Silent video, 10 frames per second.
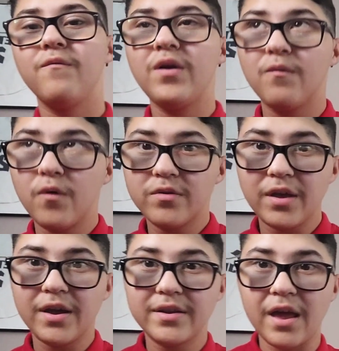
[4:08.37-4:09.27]
We will
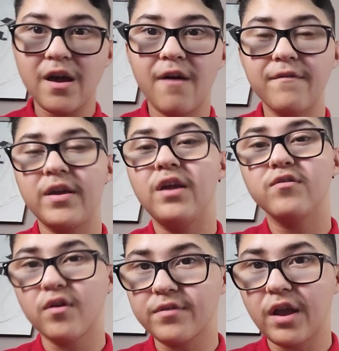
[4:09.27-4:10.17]
take a day off, and
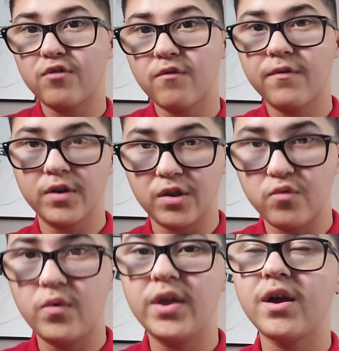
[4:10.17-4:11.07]
here's our schedule for
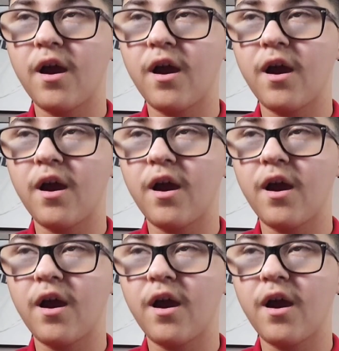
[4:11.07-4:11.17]
this week.